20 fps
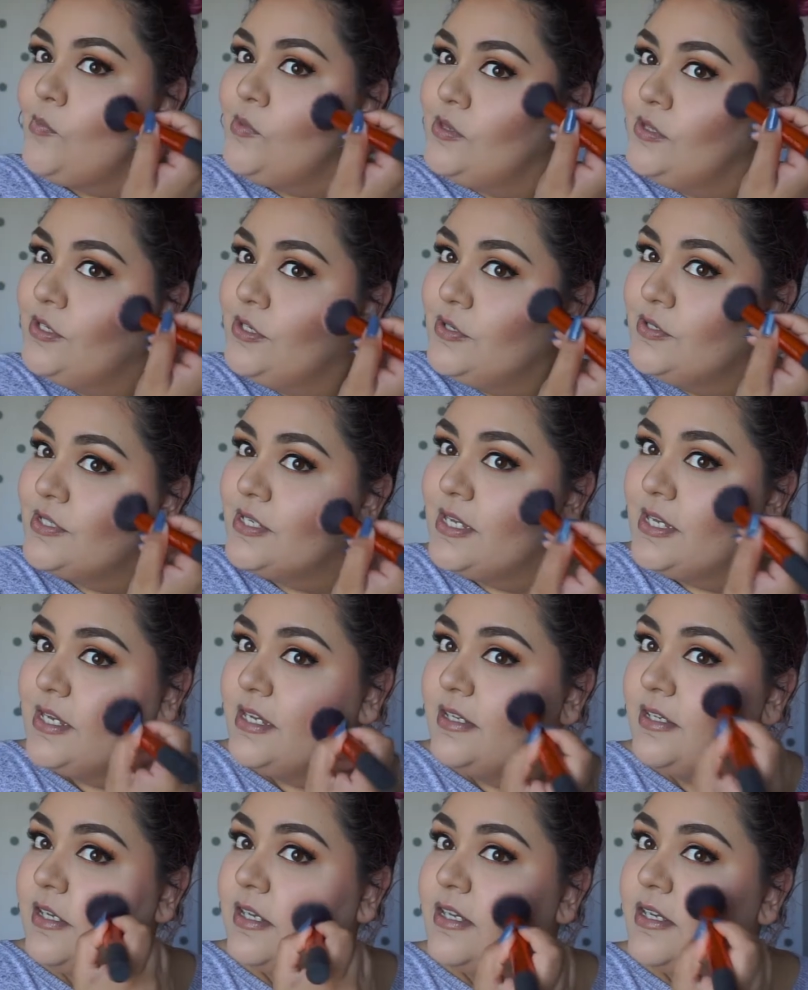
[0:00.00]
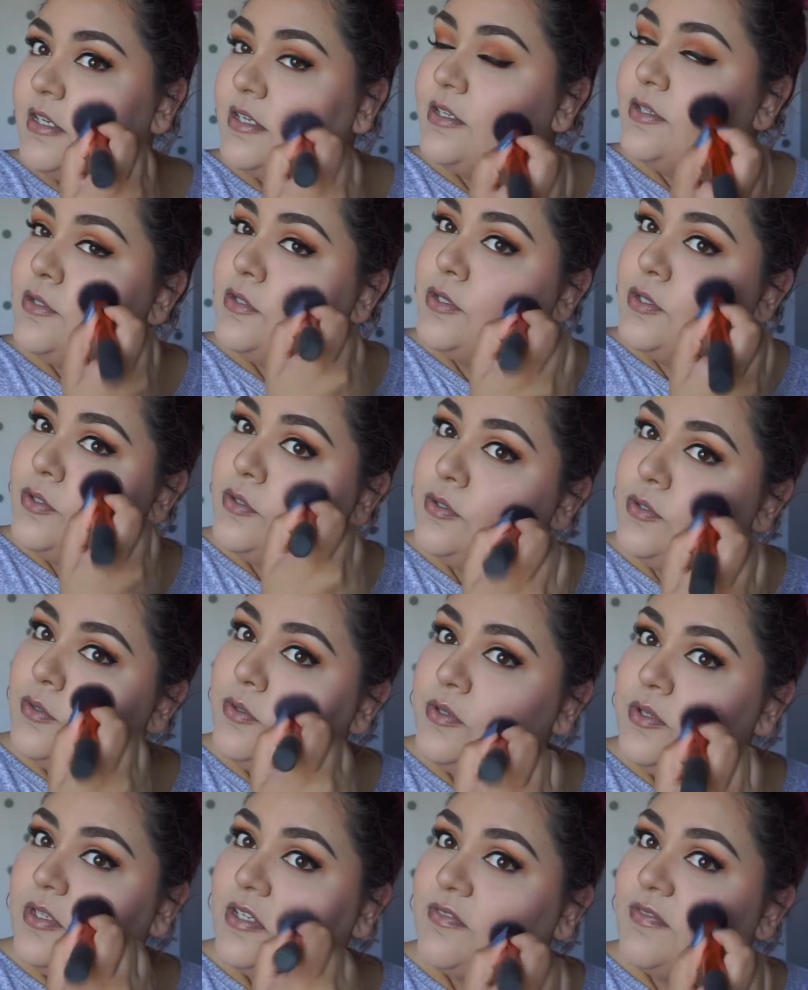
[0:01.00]
Using
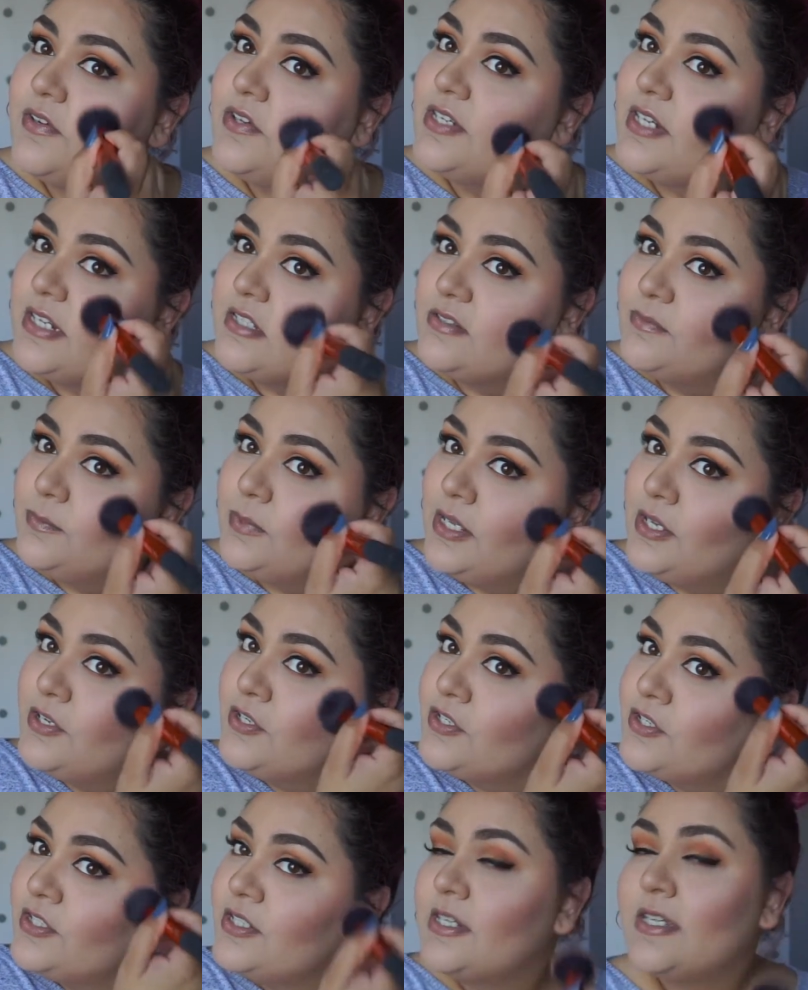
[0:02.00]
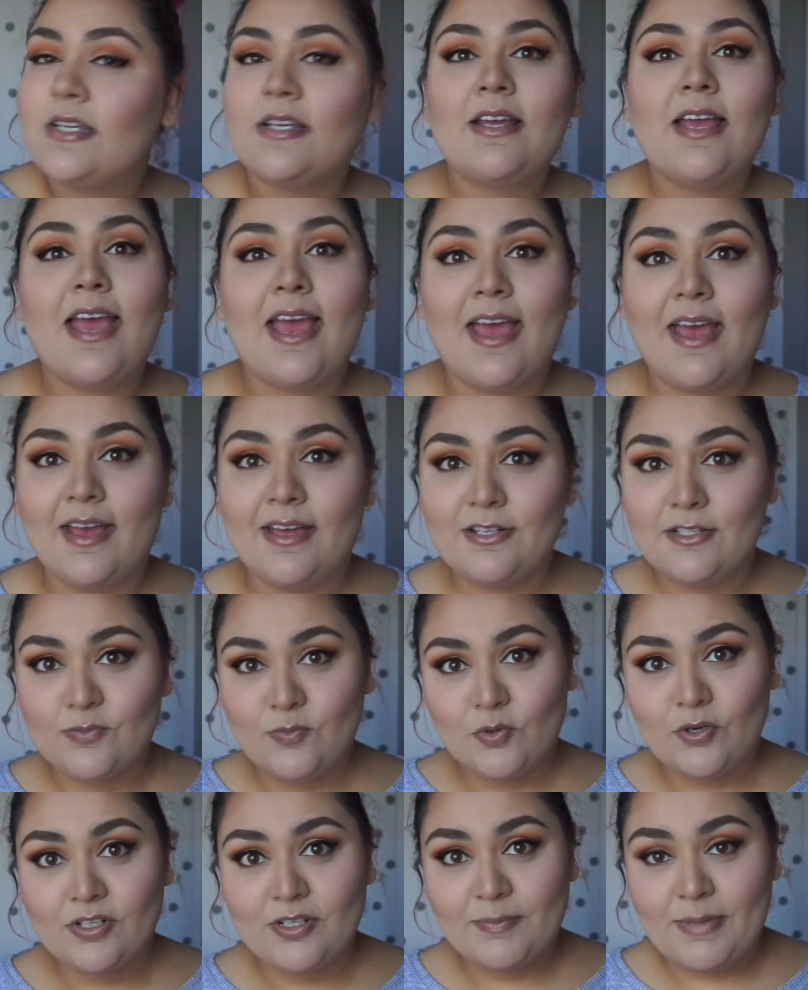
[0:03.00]
two different shades of blush adds
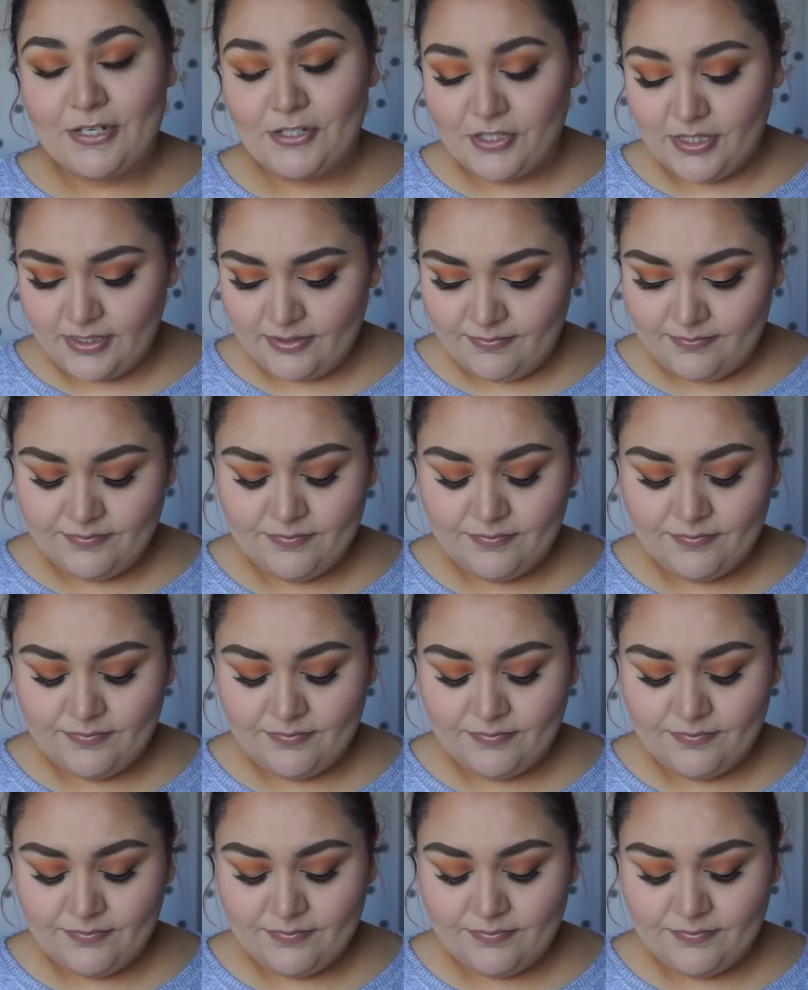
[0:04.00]
more dimension,